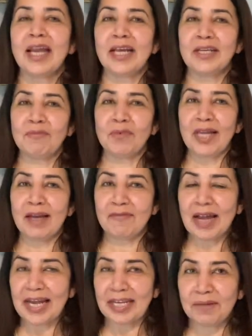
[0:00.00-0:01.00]
And we have
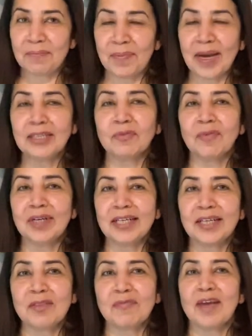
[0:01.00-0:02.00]
added breath work
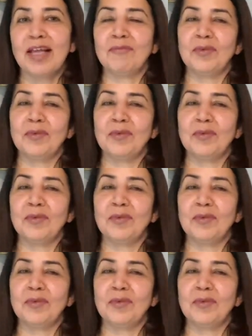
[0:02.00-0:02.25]
as well.